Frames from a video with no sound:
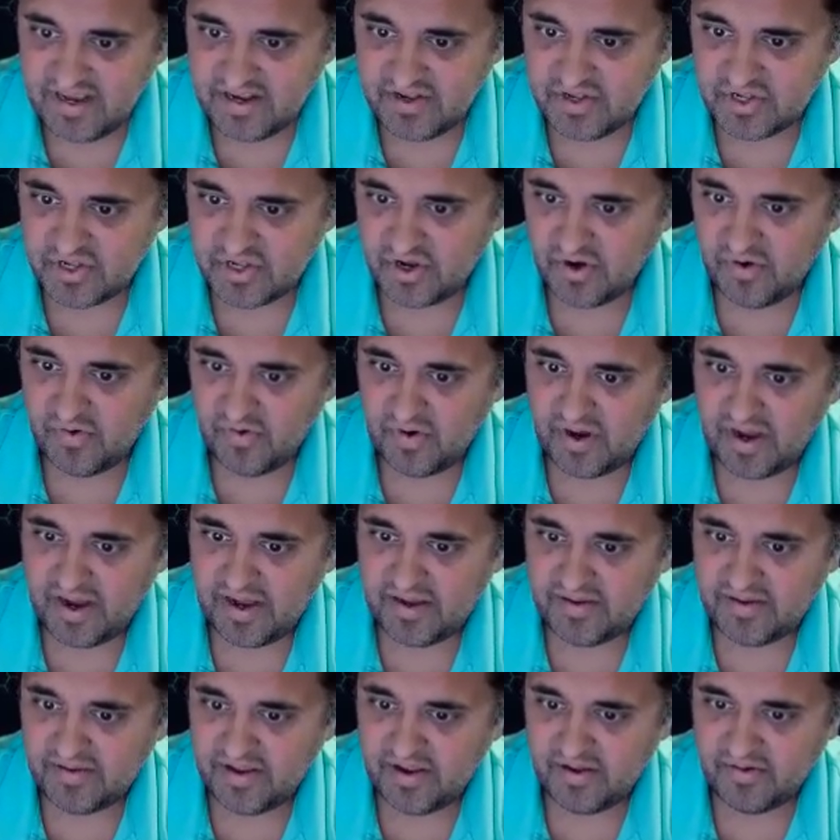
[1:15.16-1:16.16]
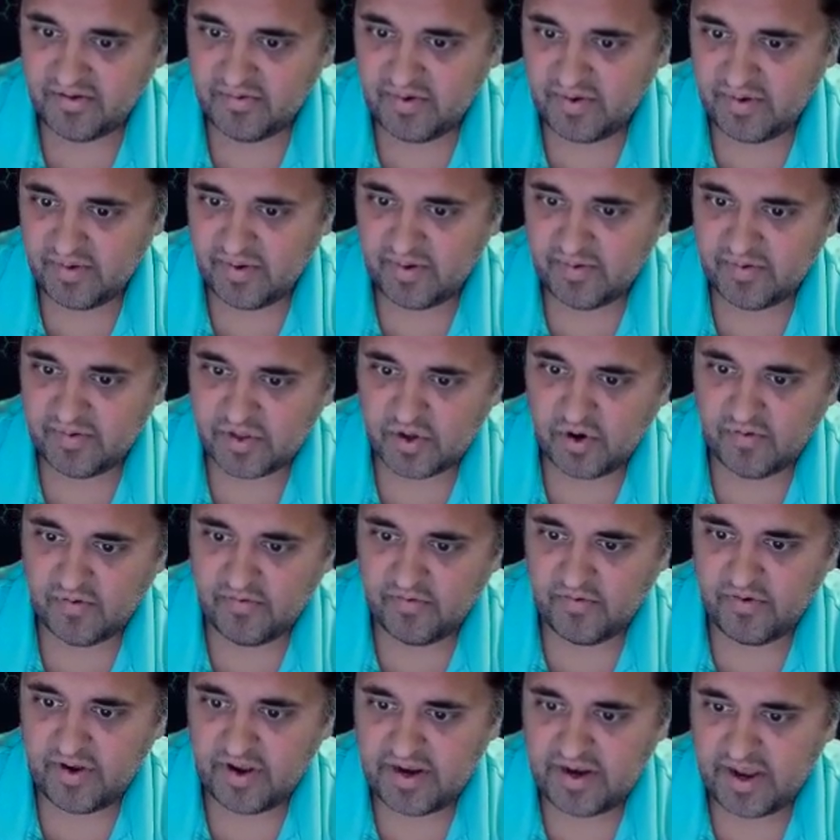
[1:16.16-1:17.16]
so, we went with
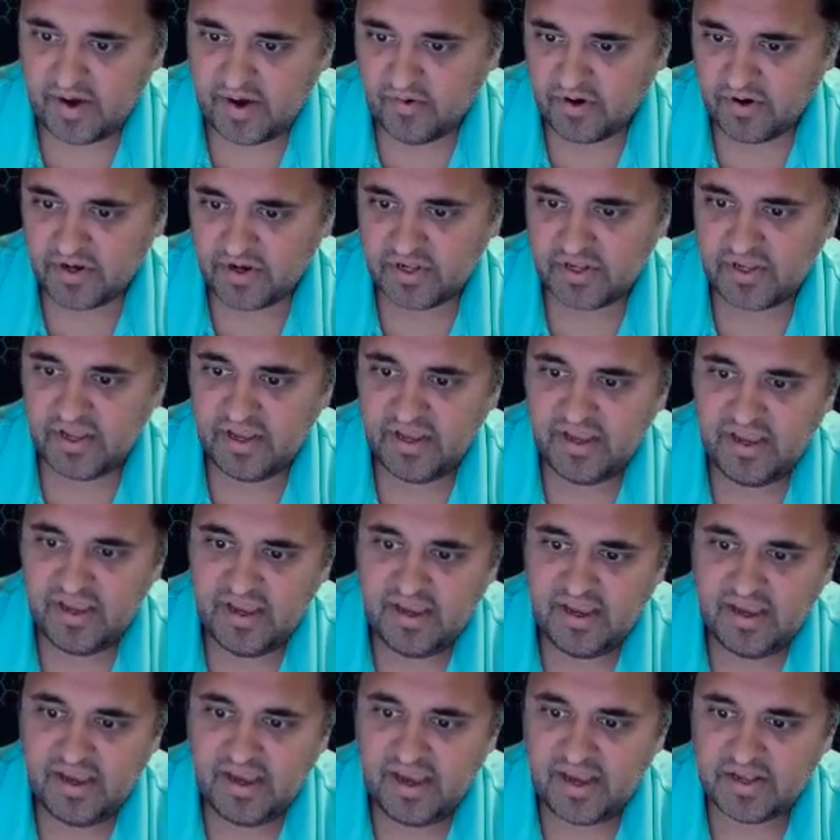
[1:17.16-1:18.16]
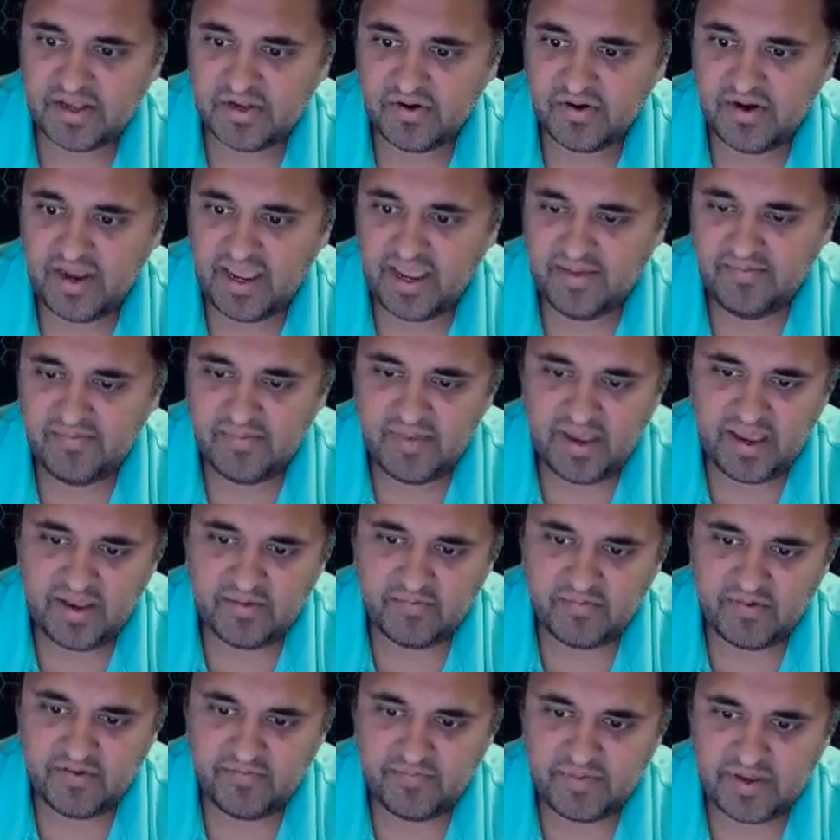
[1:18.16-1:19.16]
Colvin Run Networks as our name,
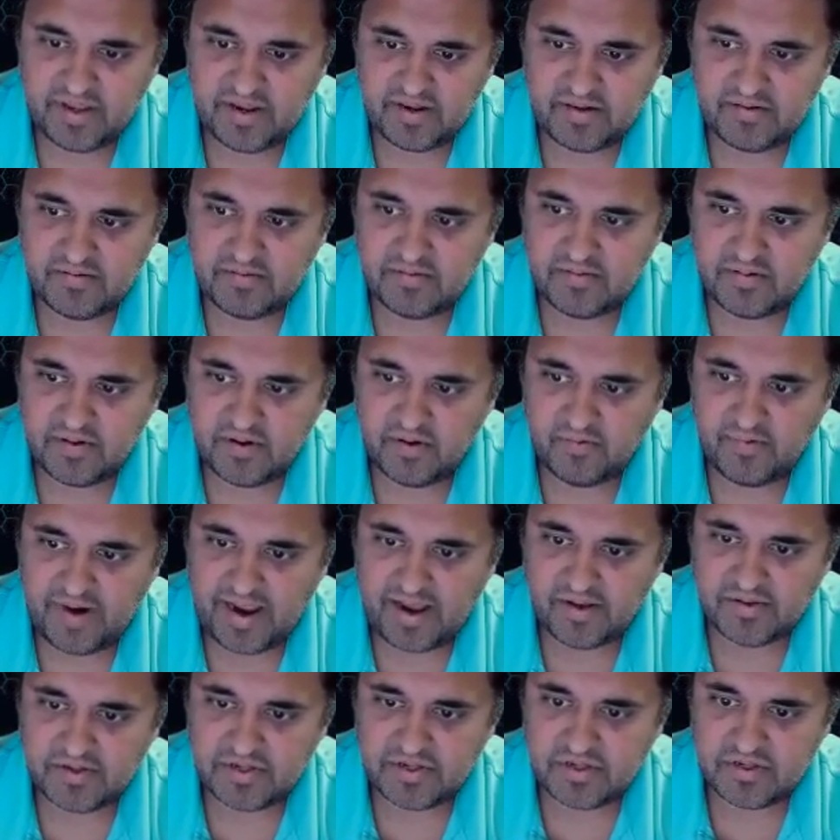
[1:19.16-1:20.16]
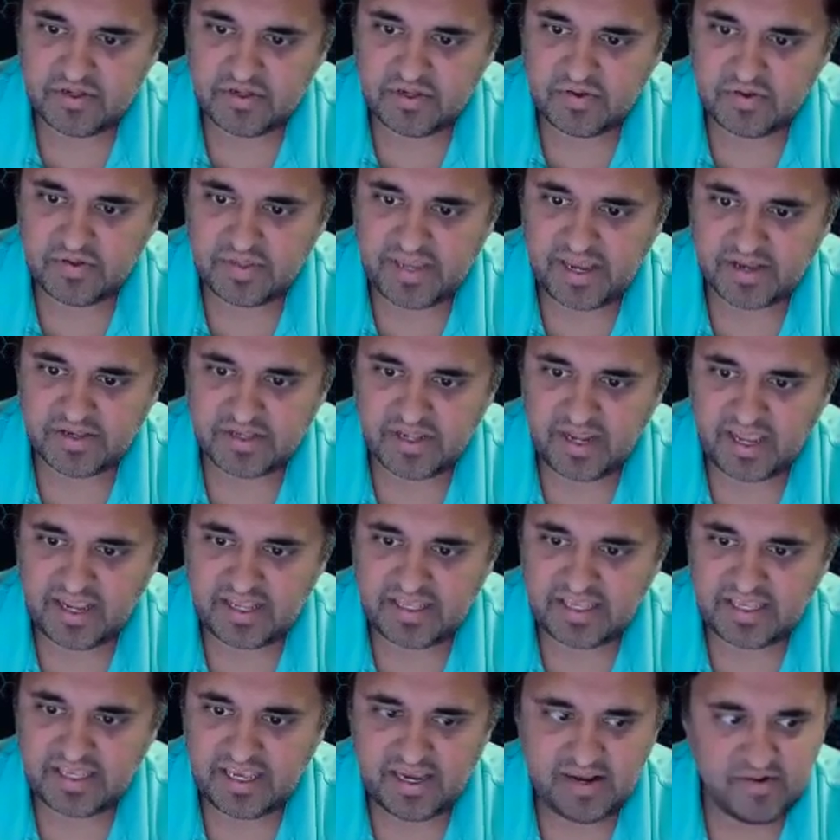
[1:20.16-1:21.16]
and we've been around since
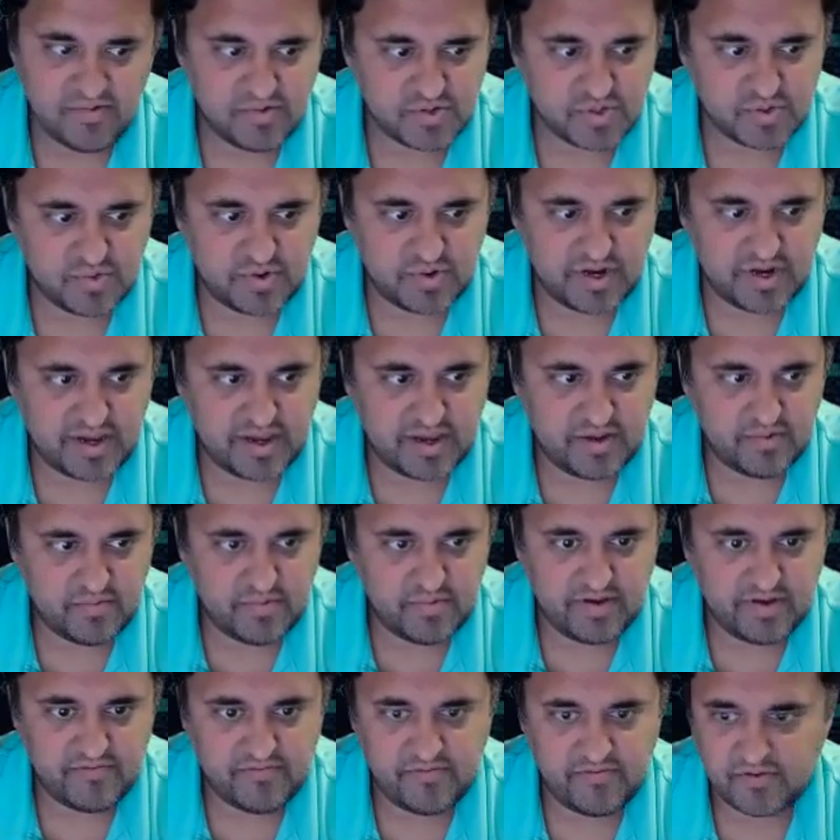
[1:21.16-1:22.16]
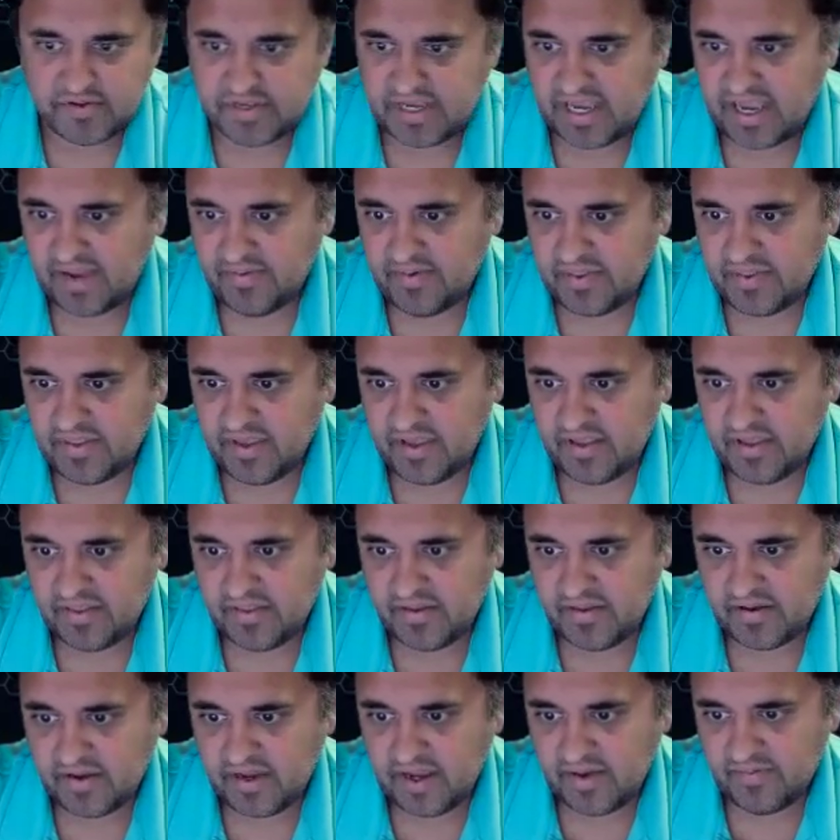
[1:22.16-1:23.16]
2018 was when I went full-time in
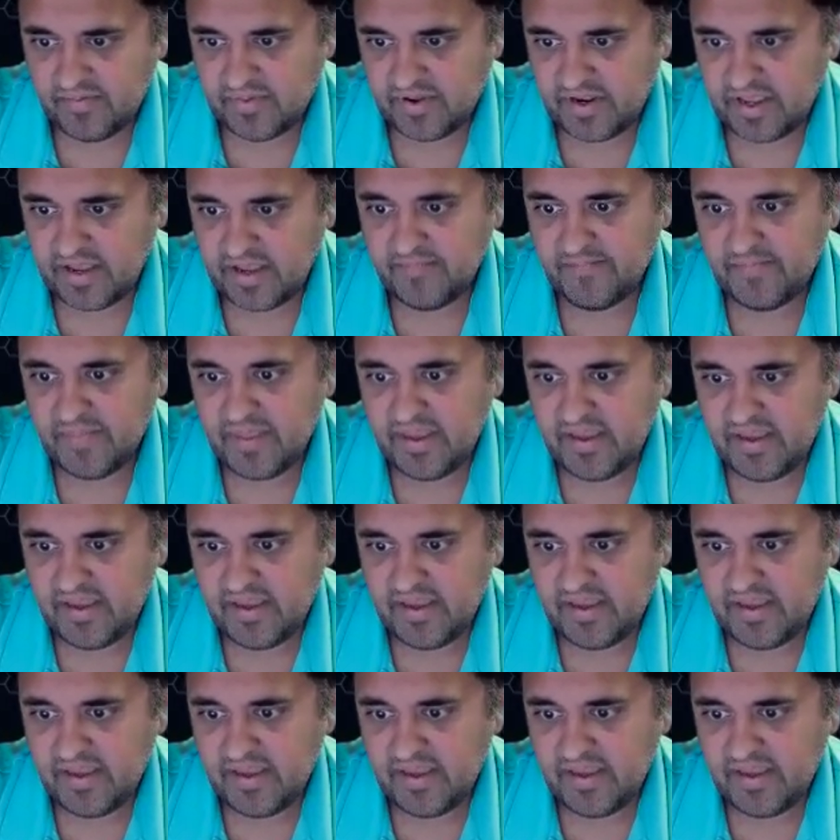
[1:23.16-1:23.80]
the company.